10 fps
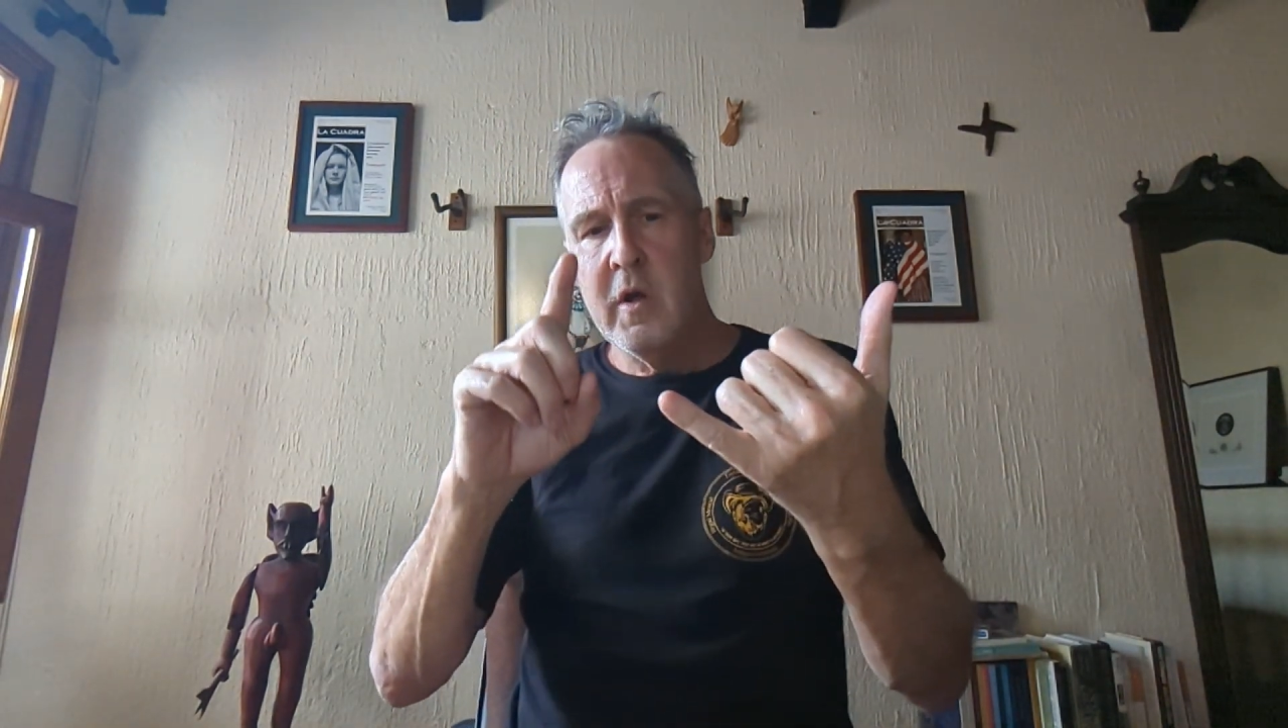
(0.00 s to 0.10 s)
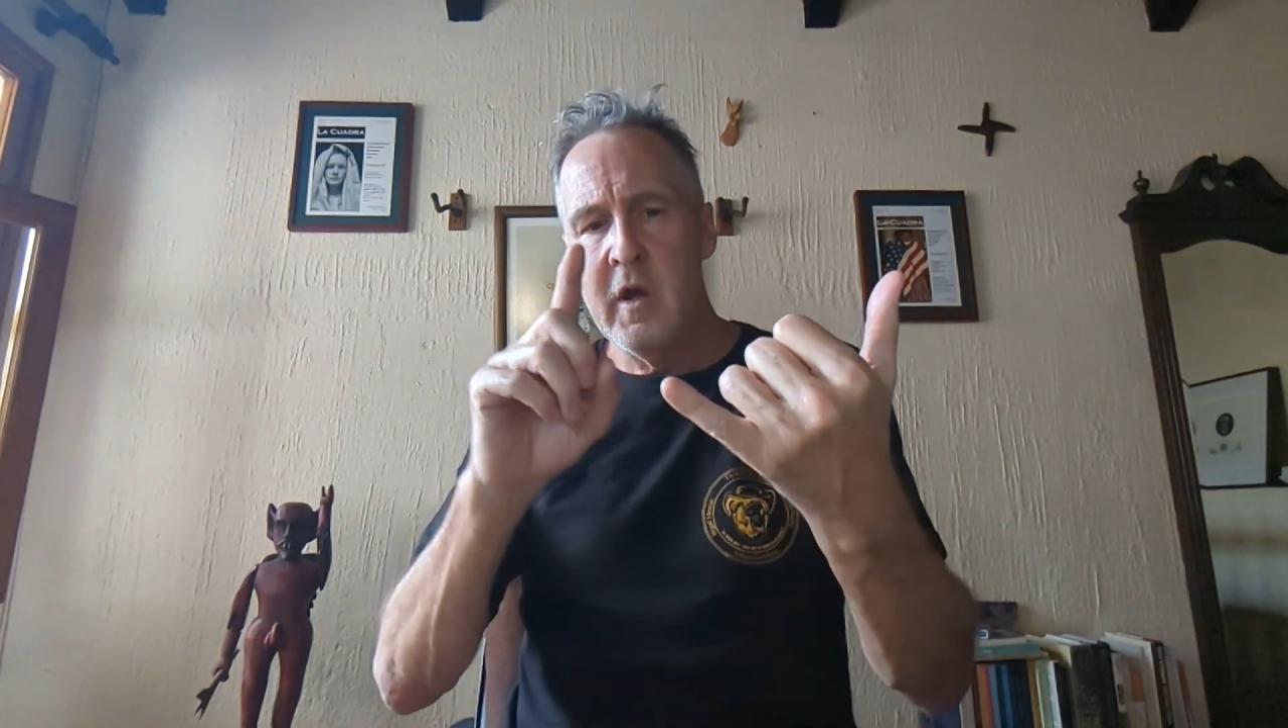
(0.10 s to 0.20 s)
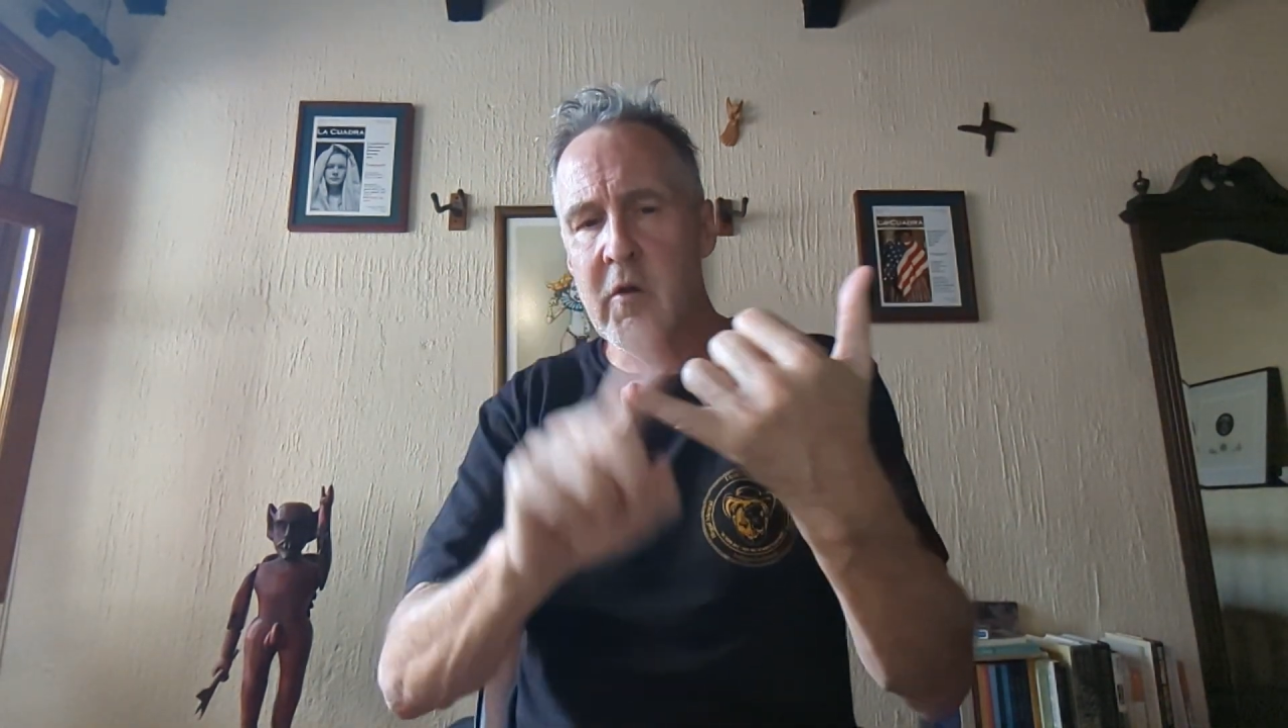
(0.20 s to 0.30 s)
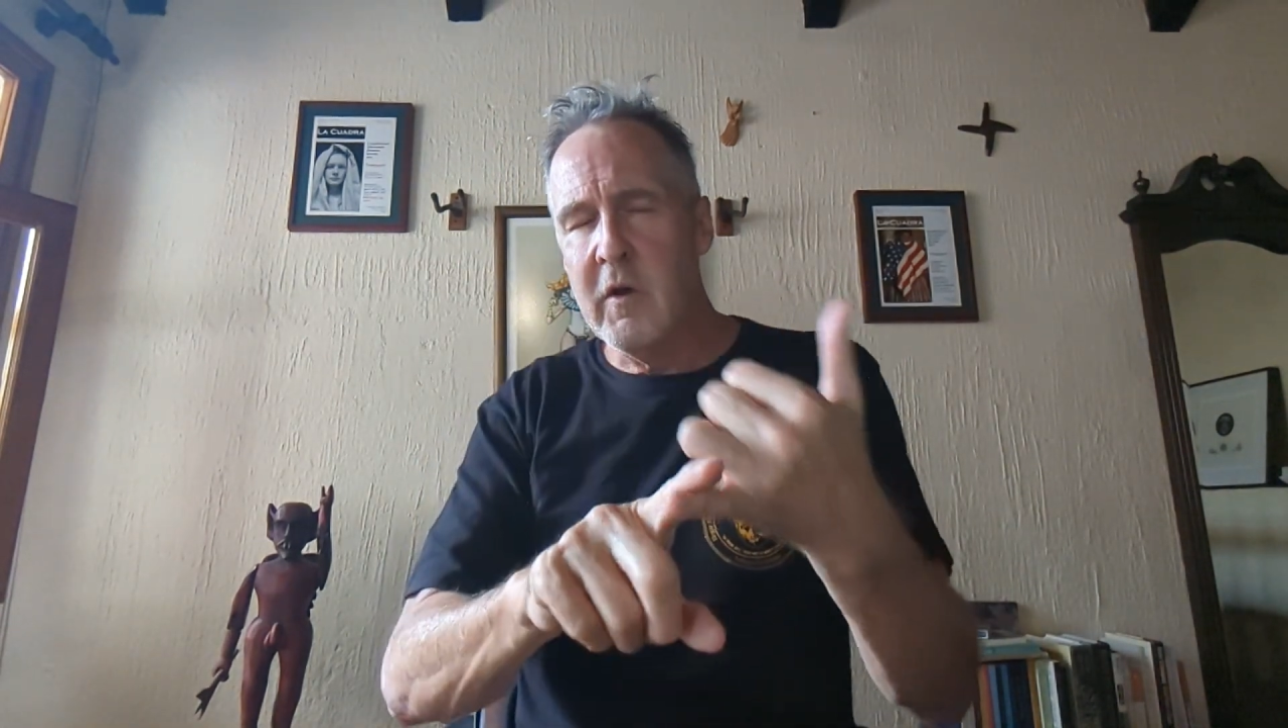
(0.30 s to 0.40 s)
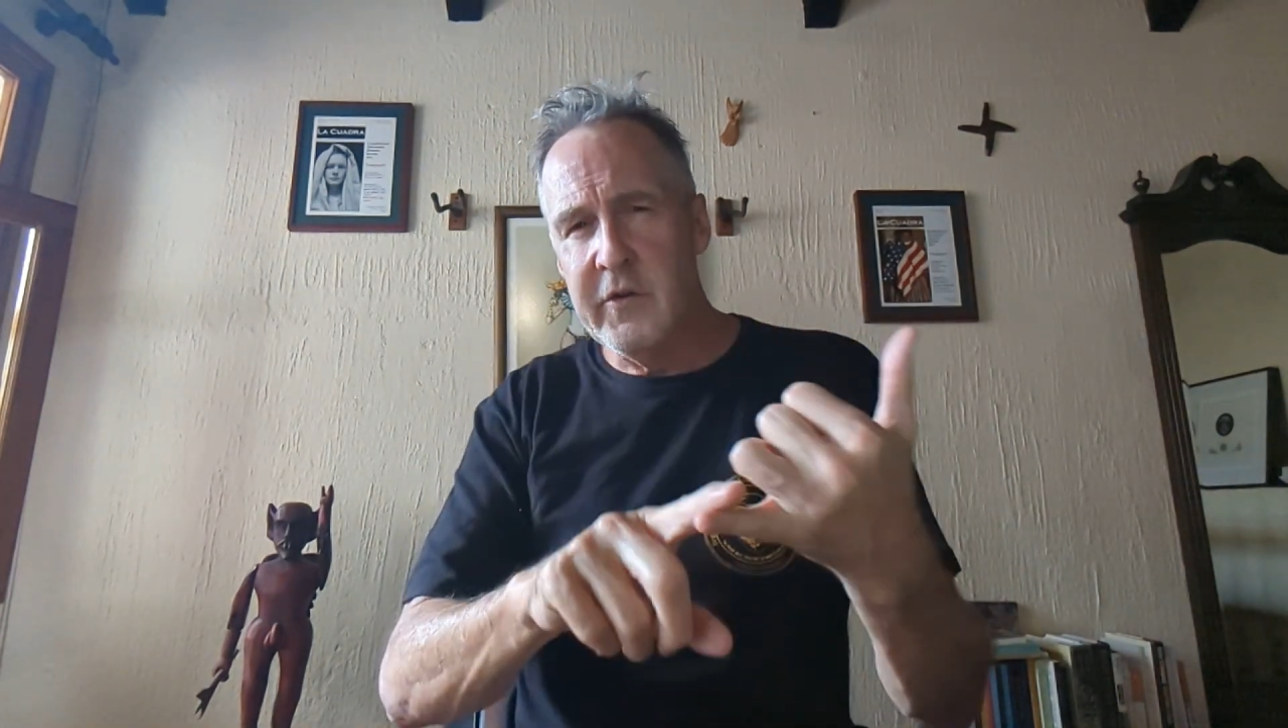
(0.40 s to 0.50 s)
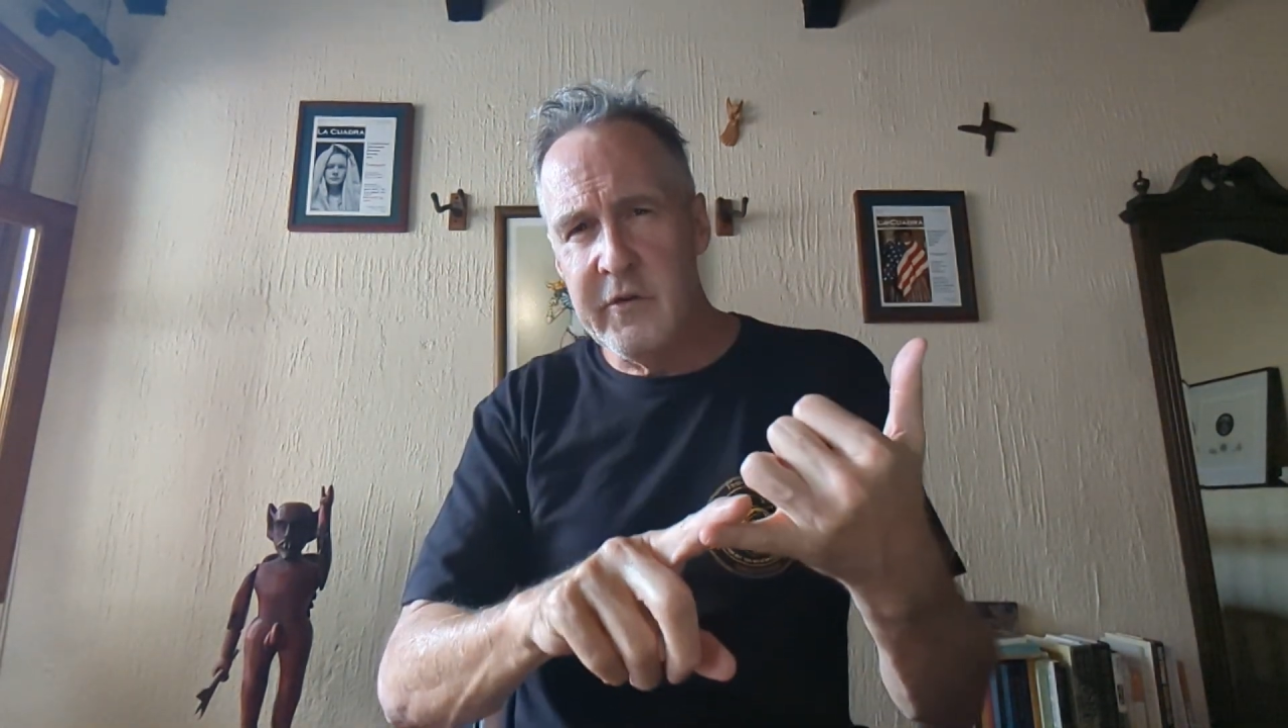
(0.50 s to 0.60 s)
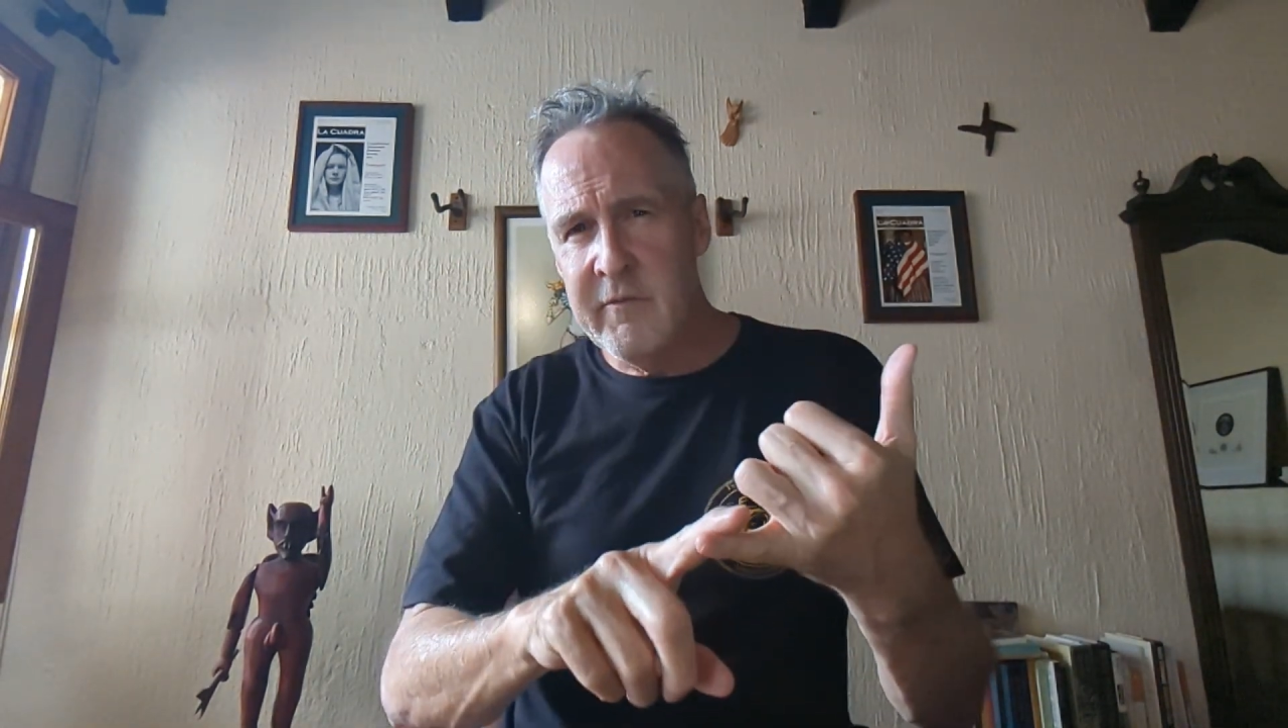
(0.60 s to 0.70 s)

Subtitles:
increased